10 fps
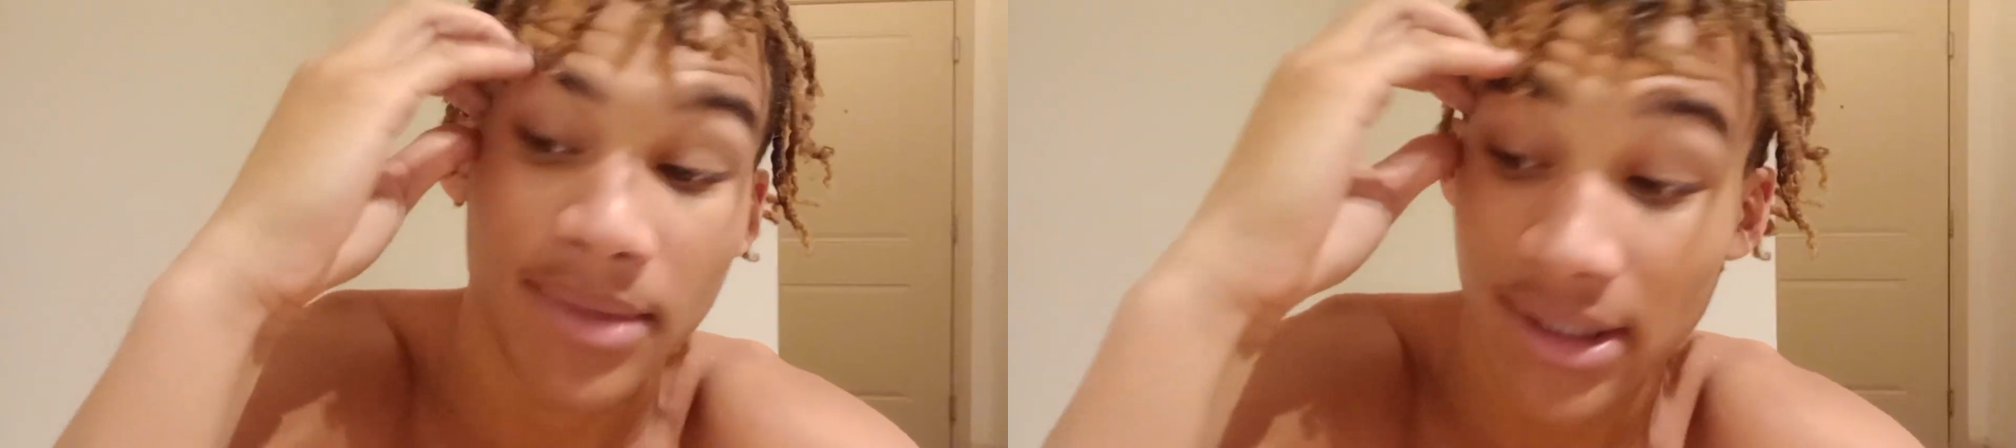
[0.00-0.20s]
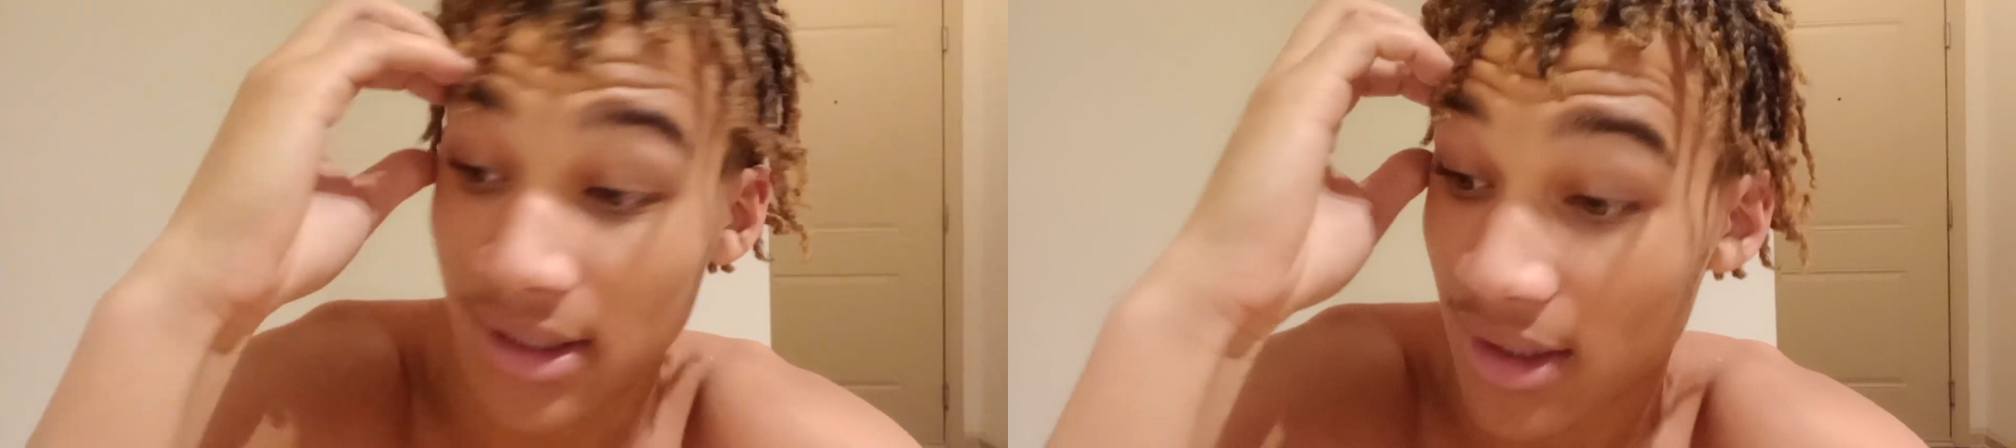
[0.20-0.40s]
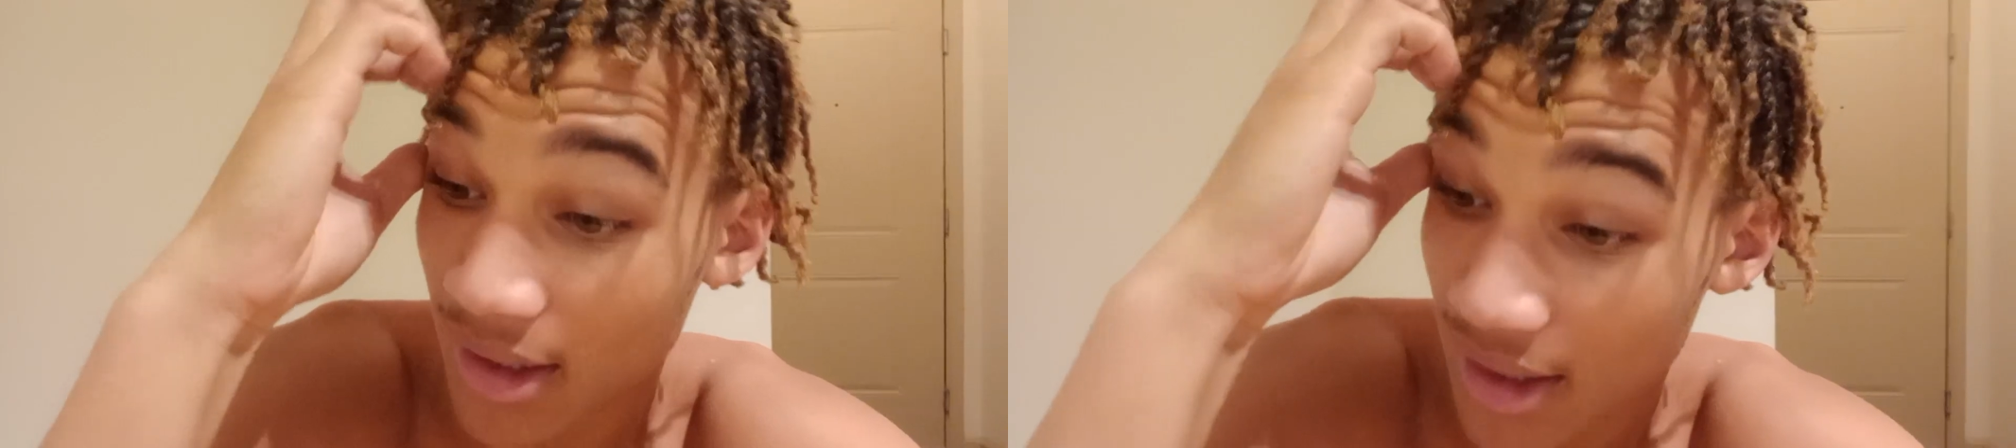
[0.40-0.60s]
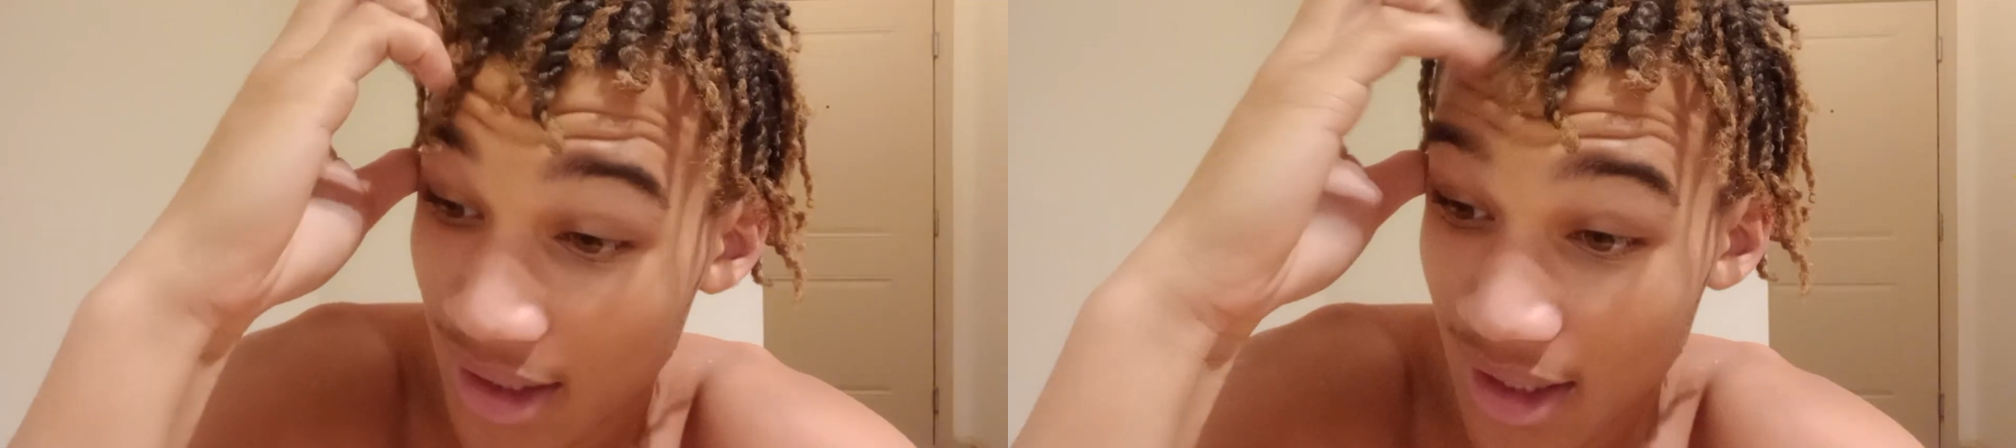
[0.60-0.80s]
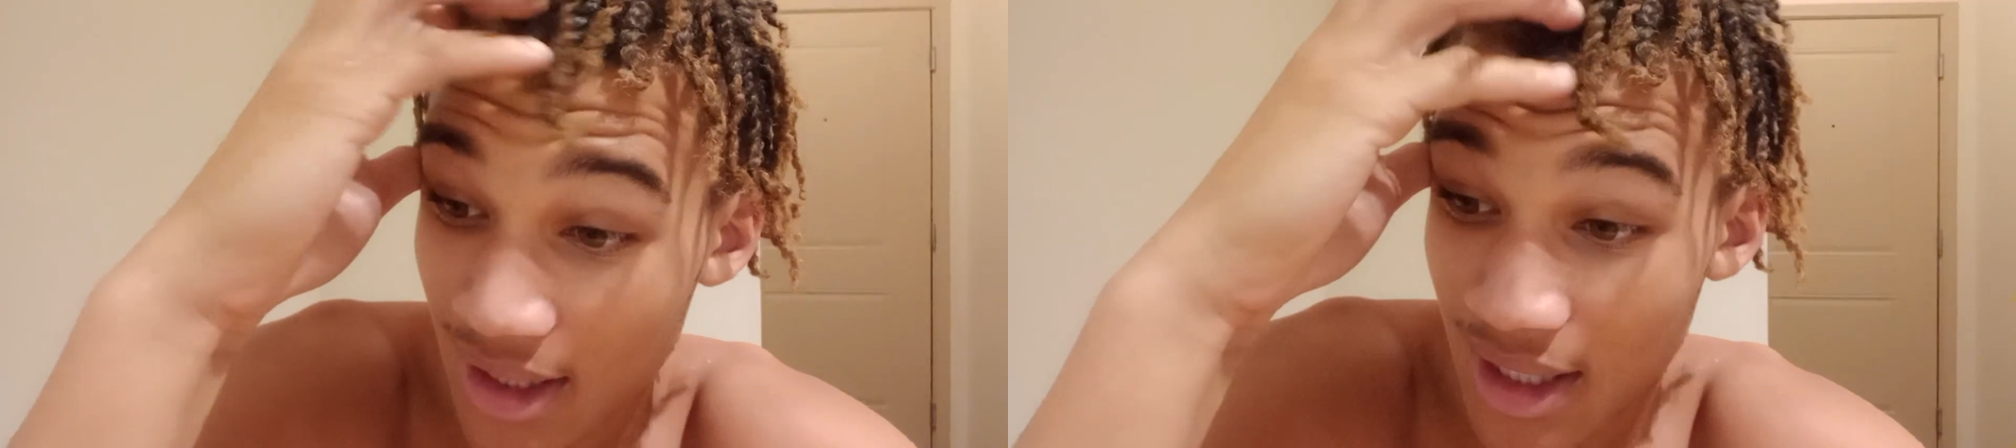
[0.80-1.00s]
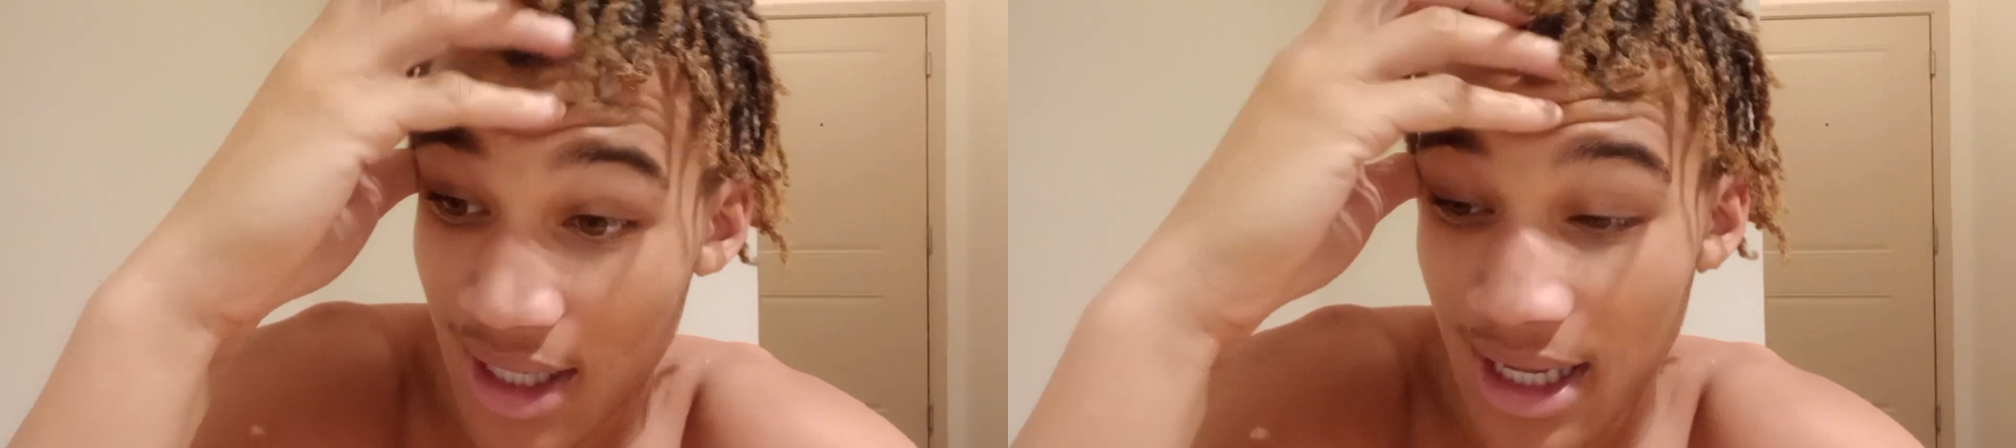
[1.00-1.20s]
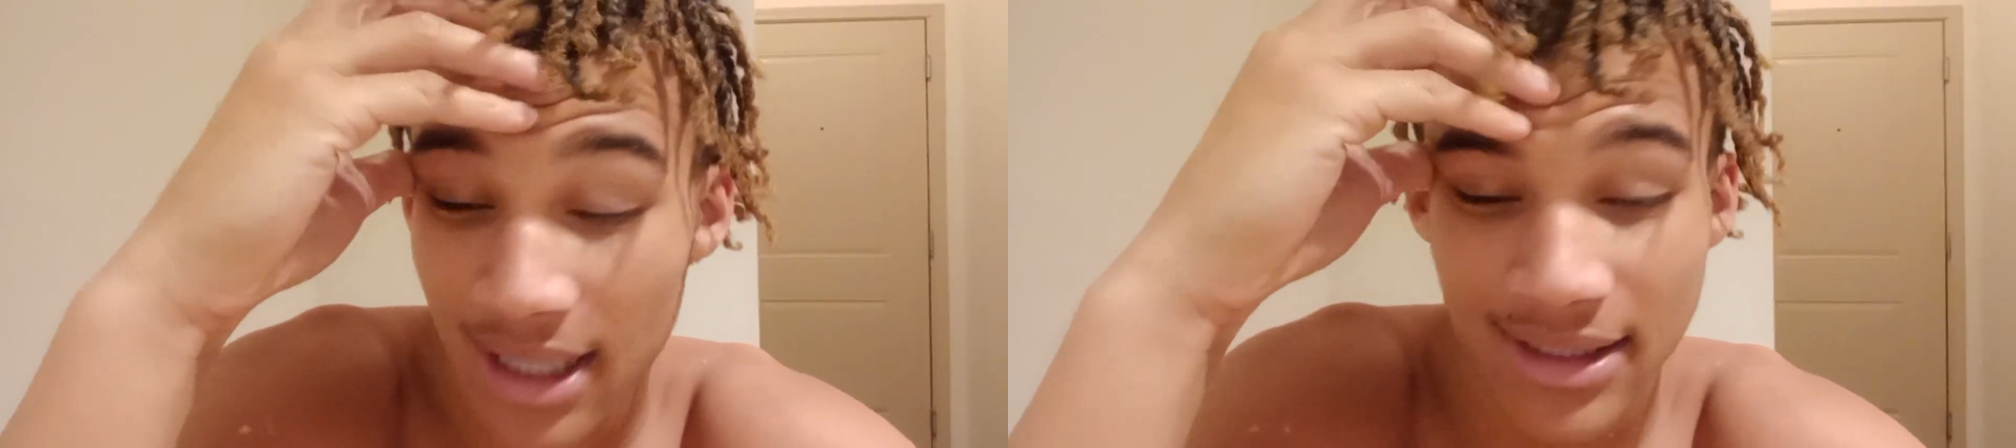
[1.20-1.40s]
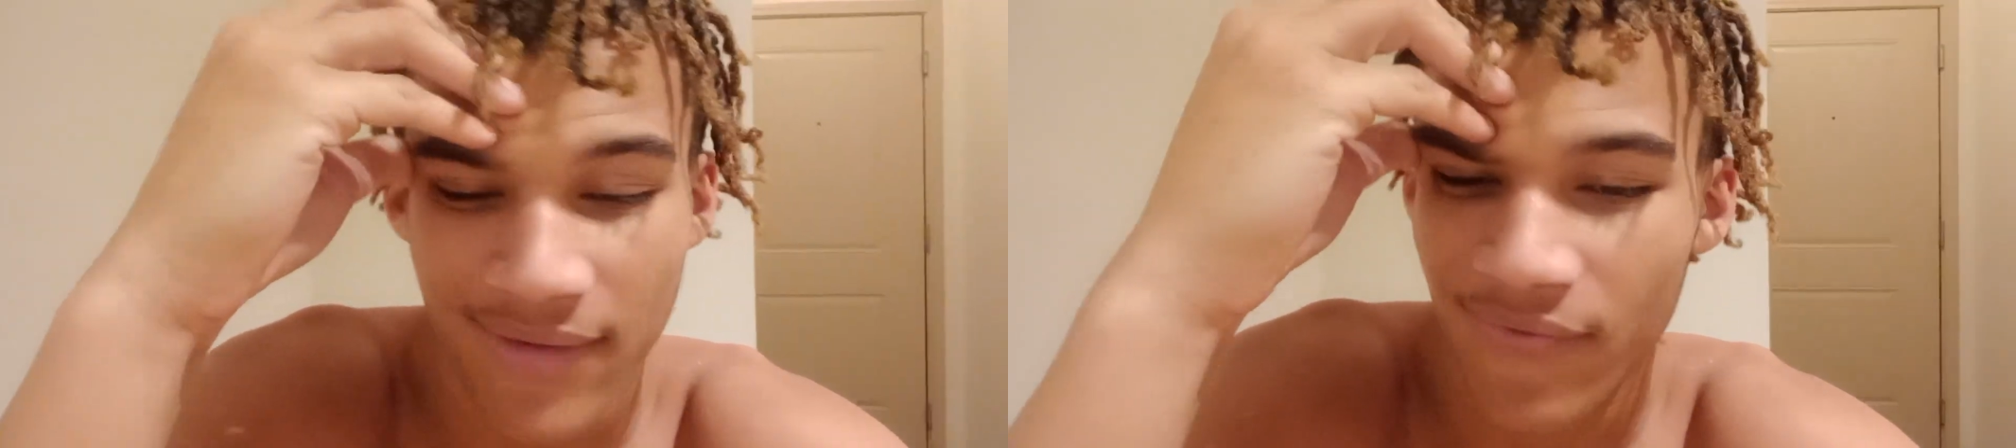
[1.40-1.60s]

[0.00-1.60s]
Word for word: but I said,